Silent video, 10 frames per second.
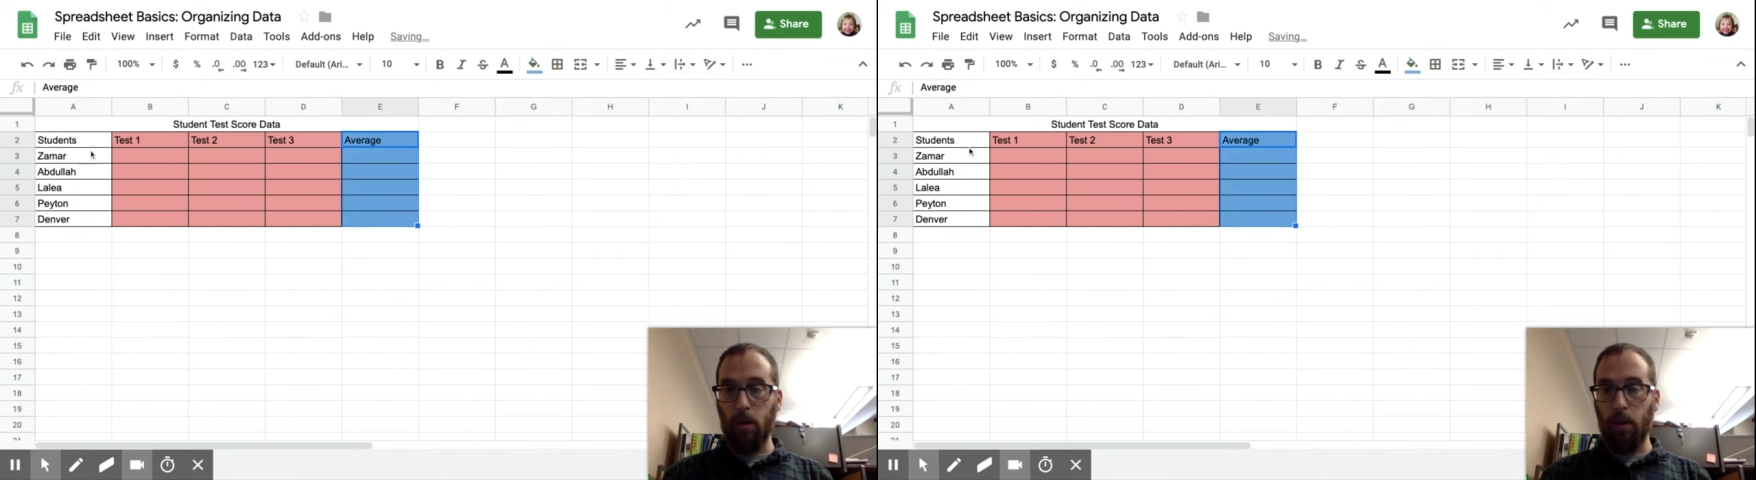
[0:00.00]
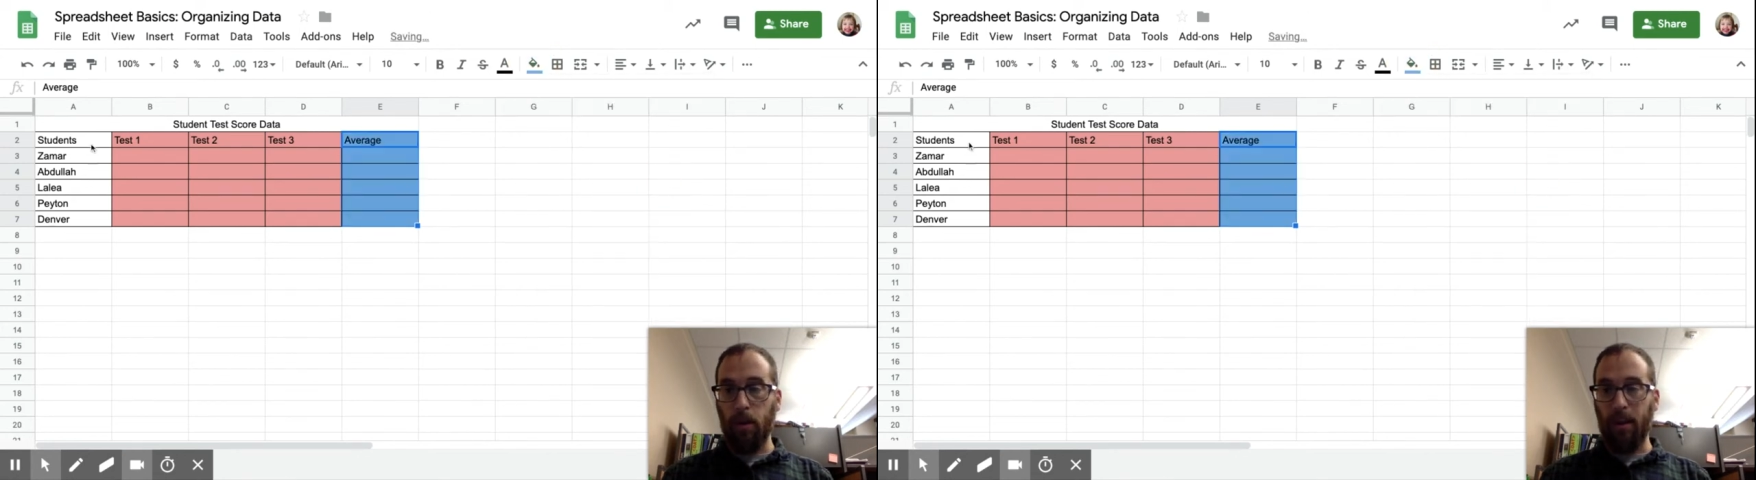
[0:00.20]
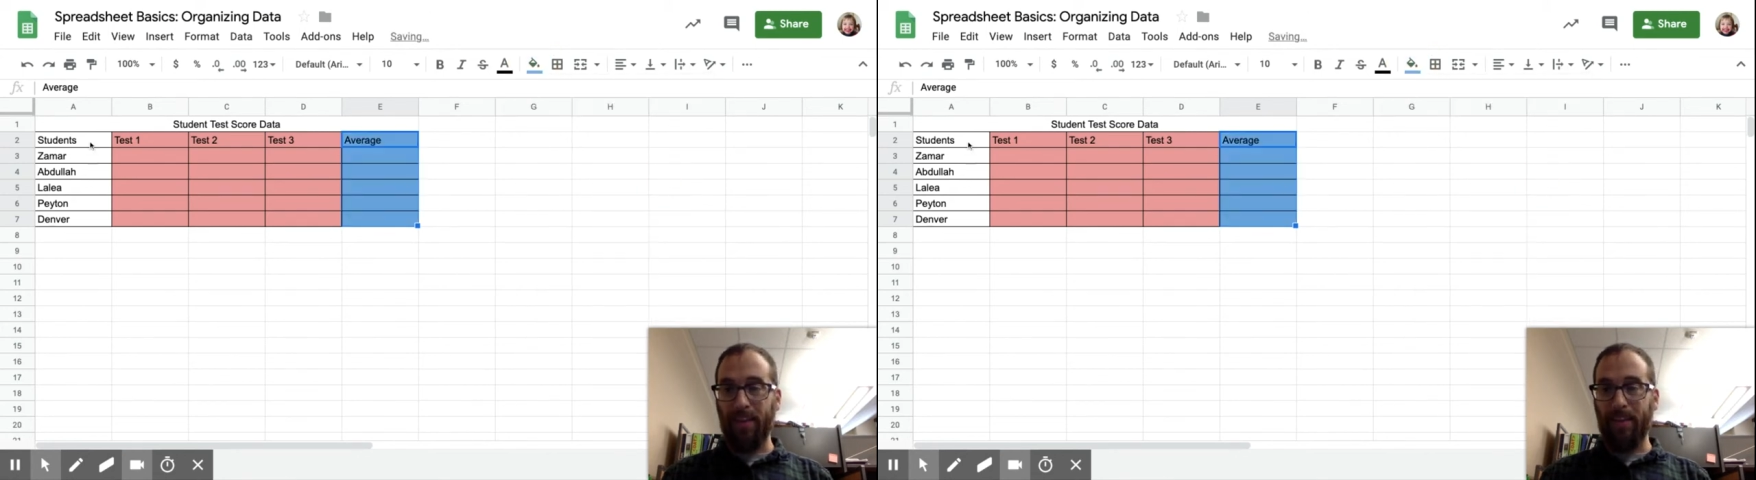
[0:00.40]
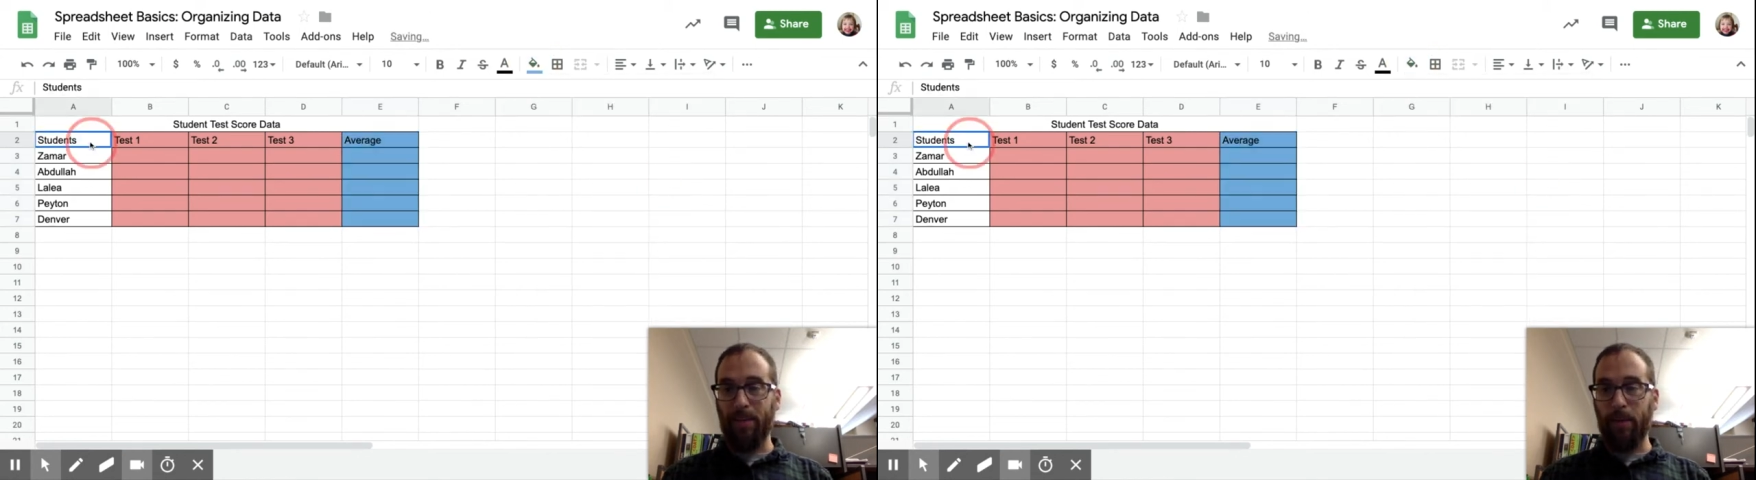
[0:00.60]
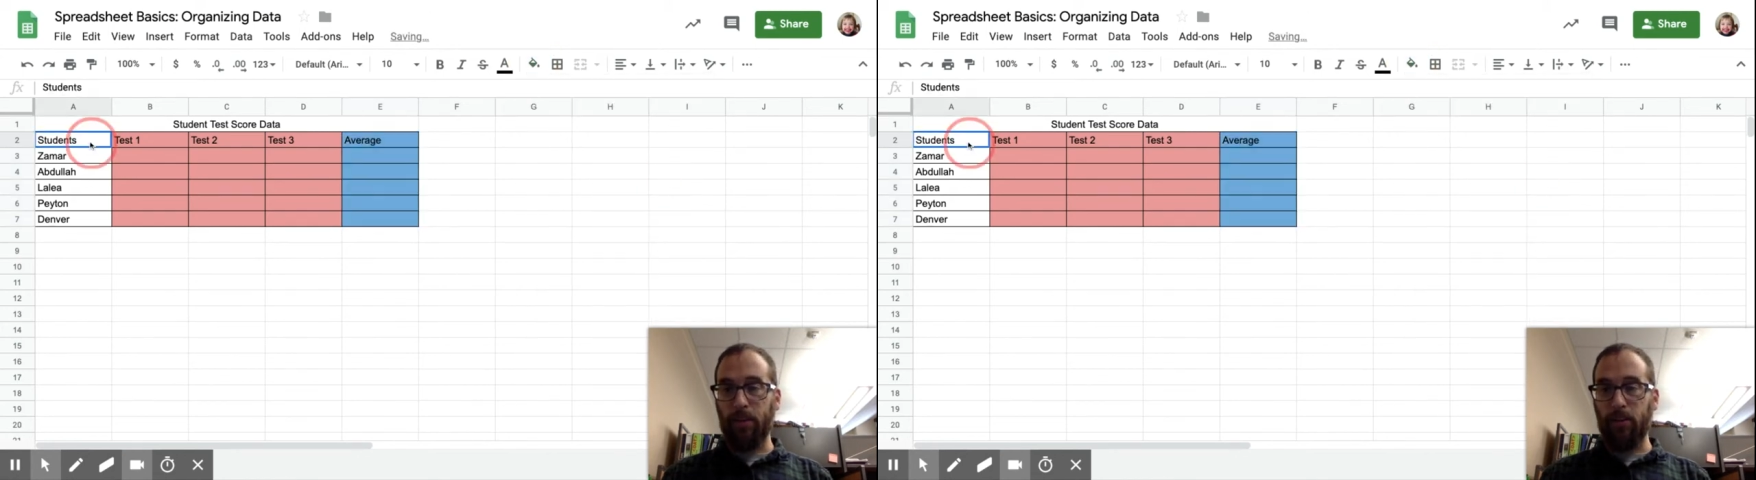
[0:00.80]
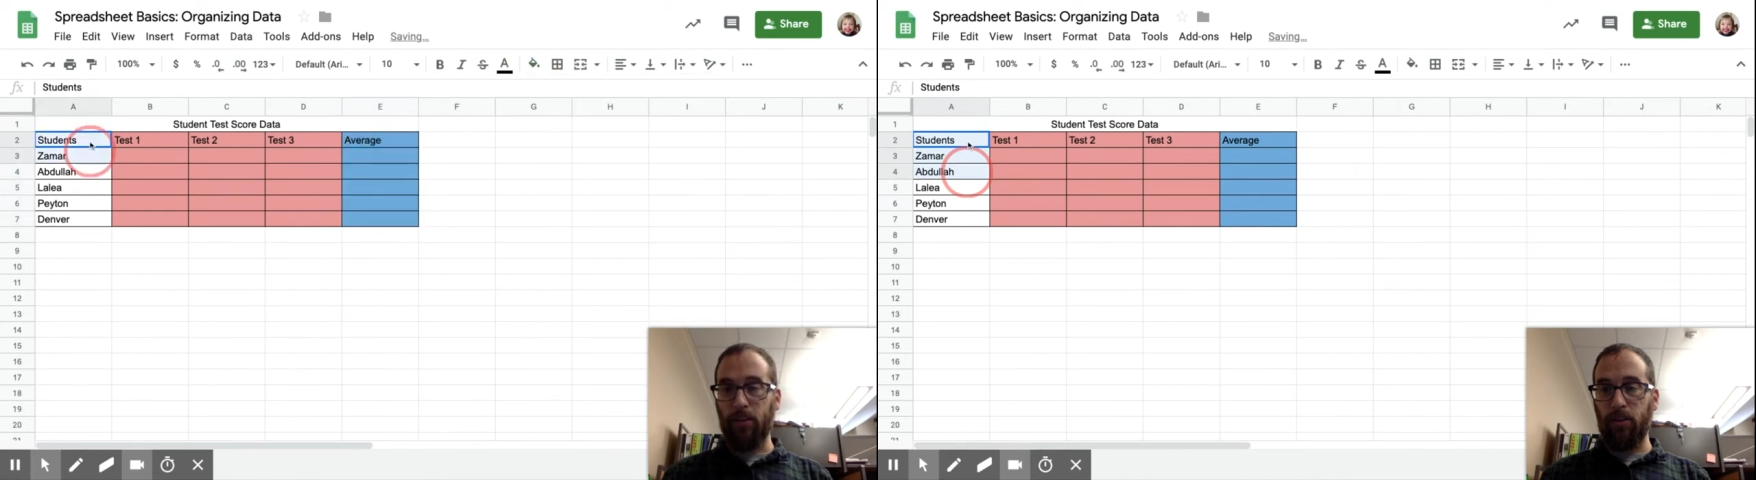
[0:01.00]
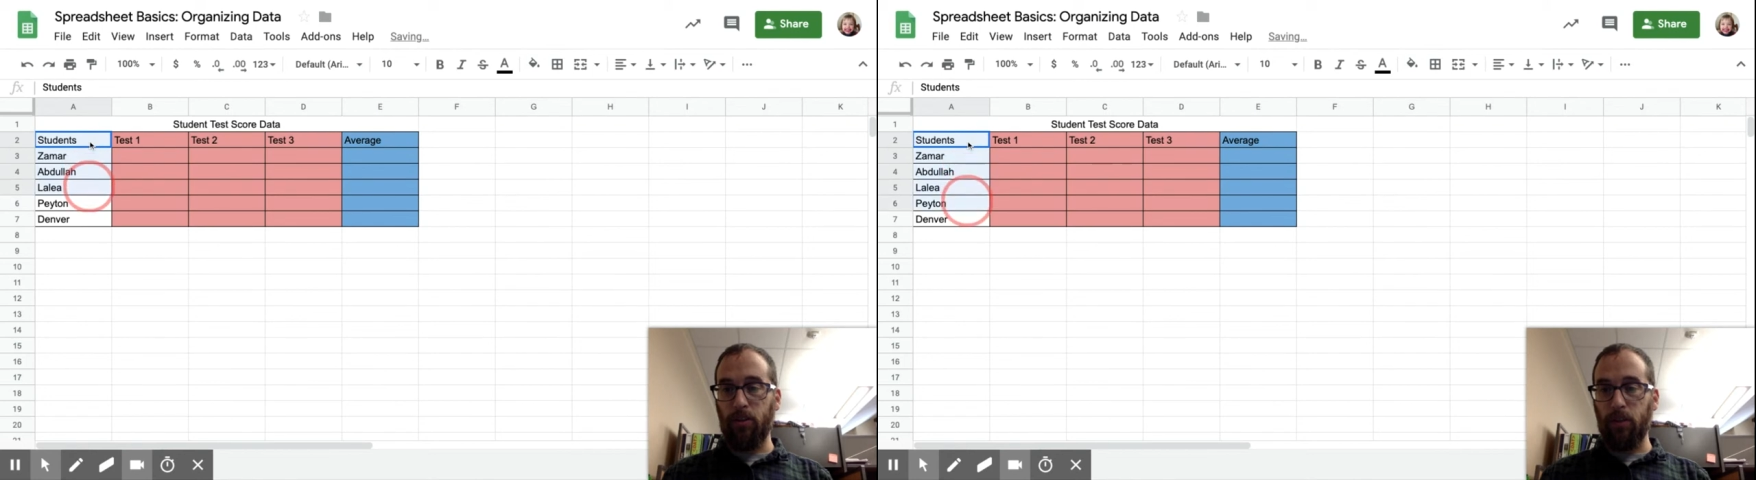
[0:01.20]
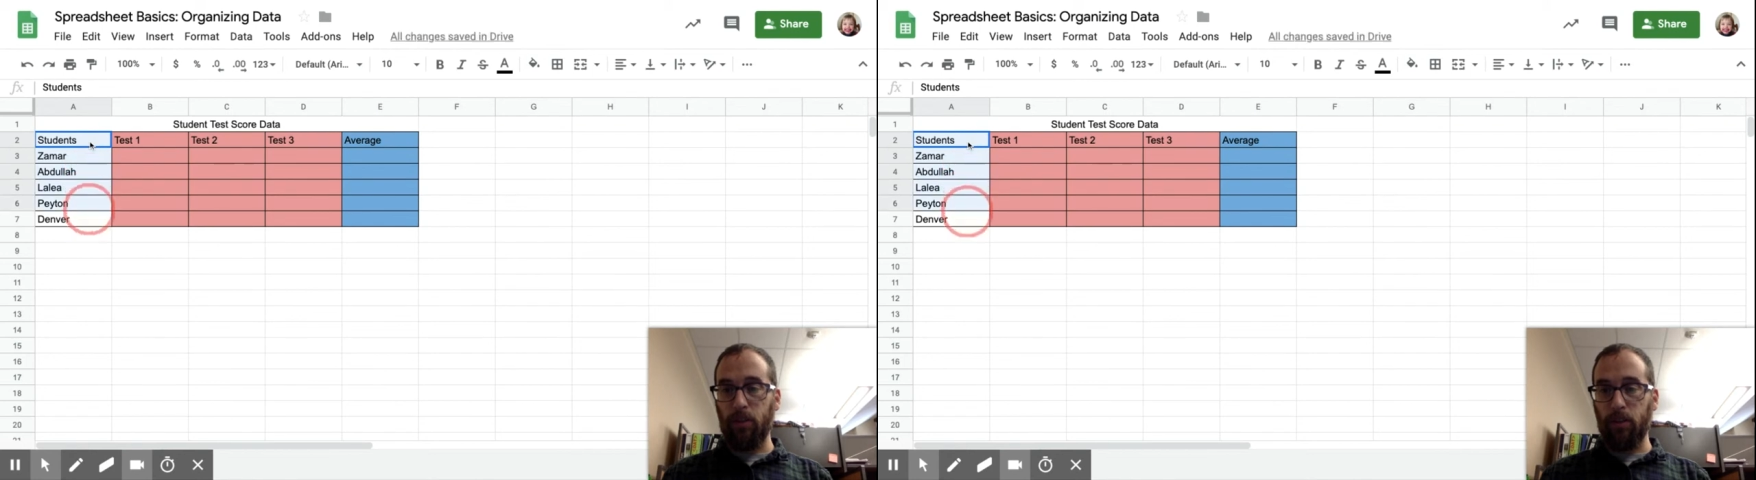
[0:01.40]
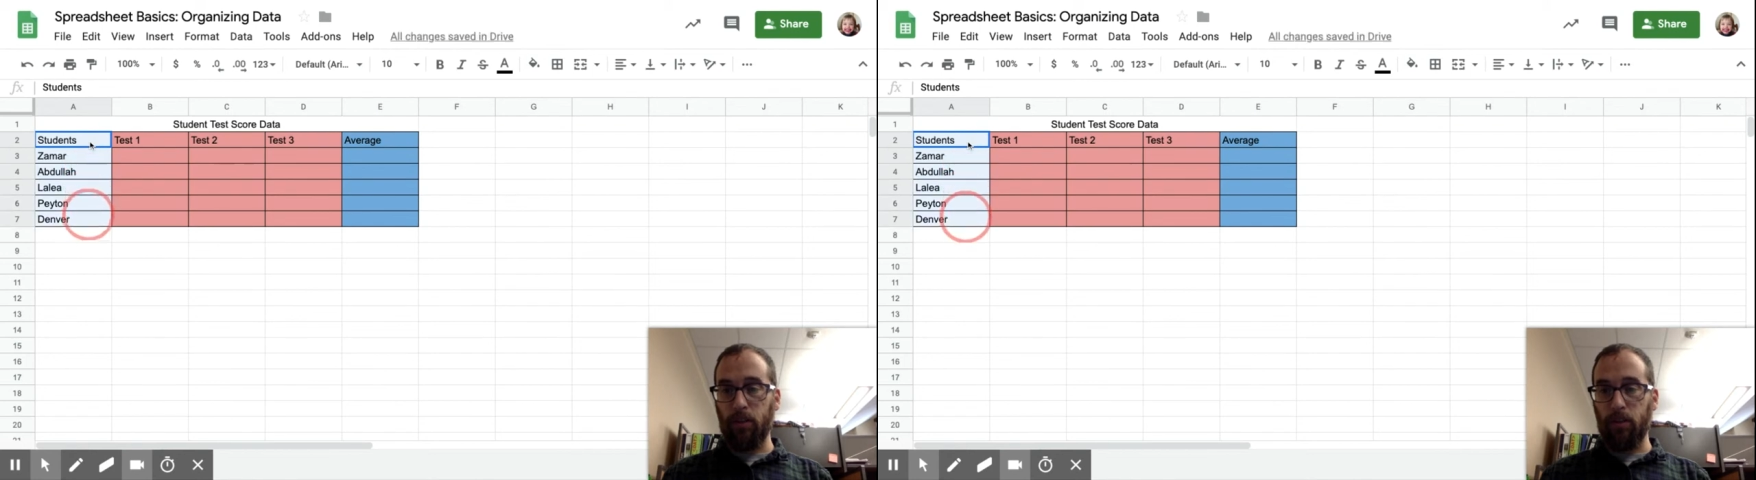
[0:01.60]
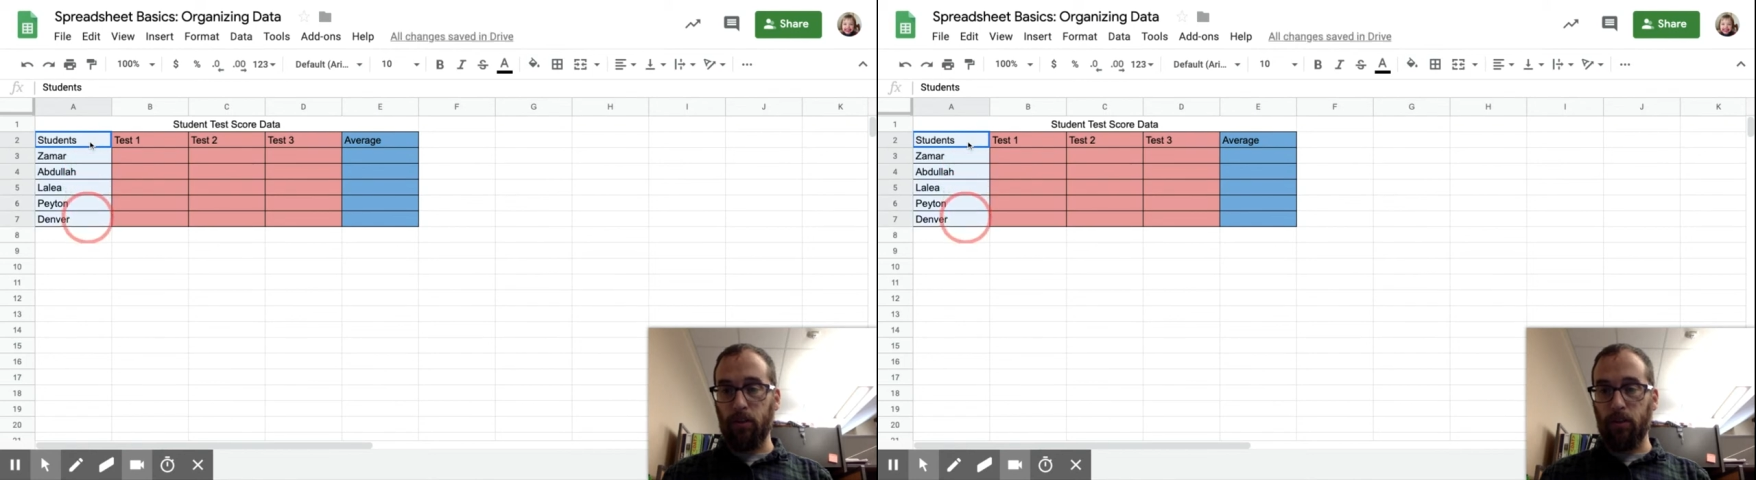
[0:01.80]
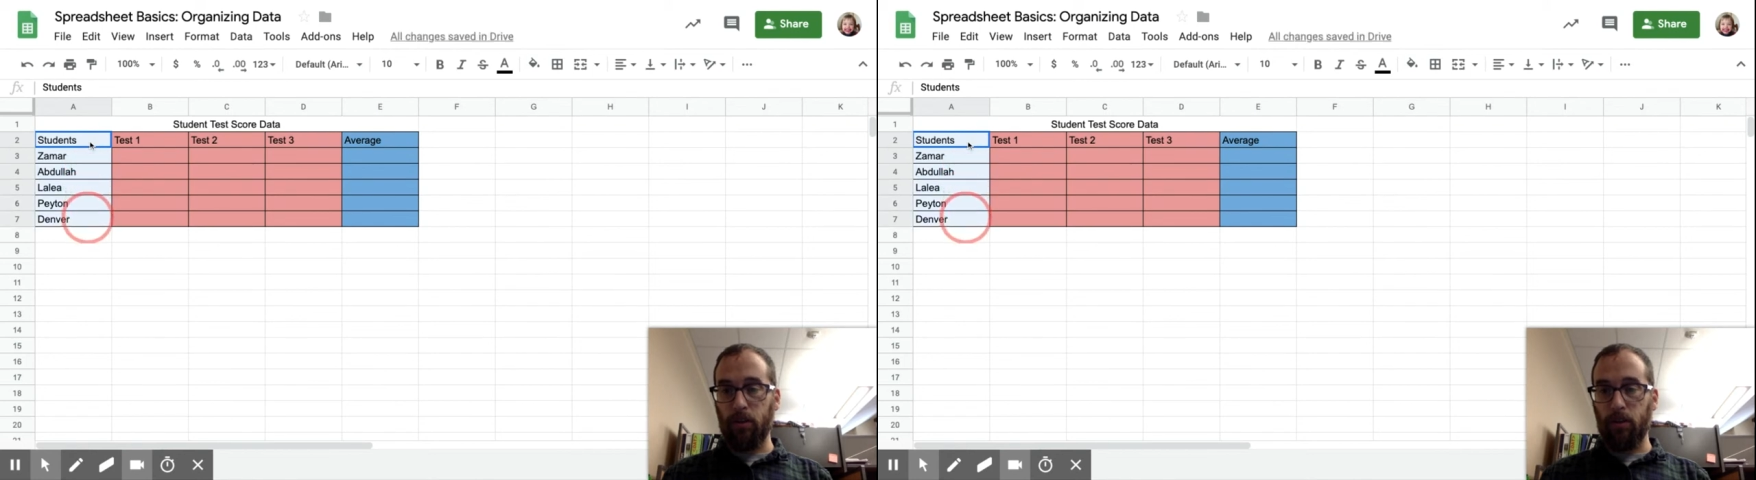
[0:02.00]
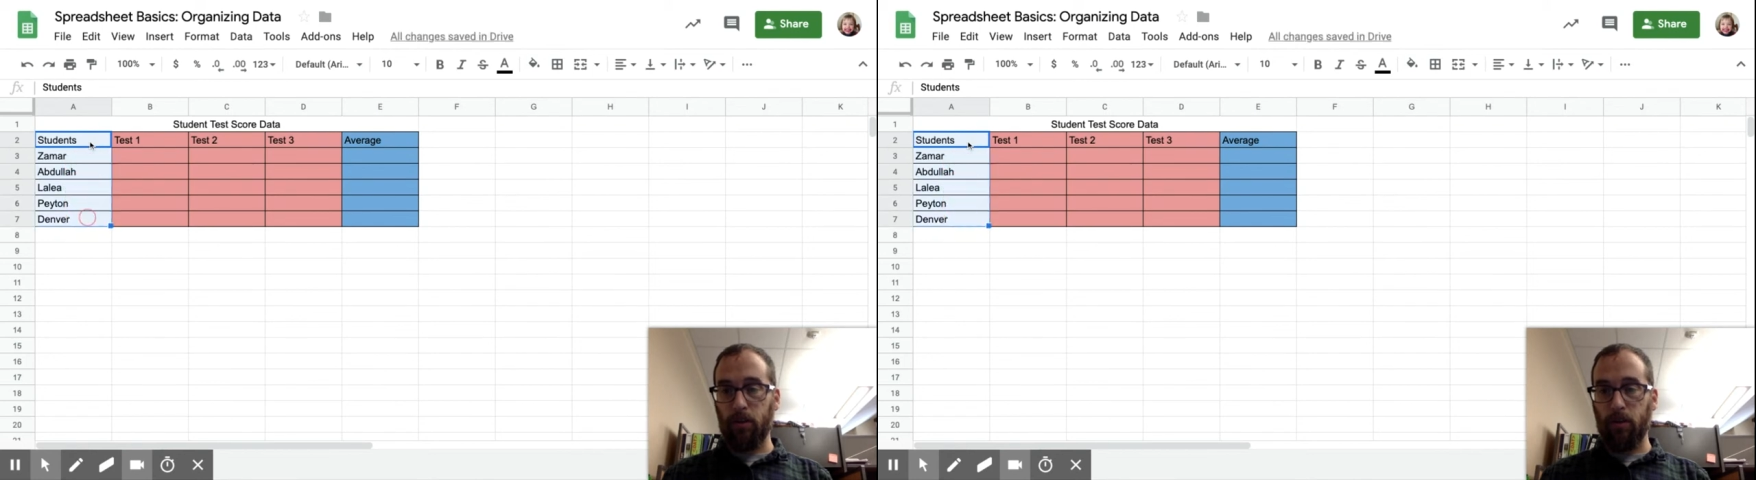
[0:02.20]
And then my students,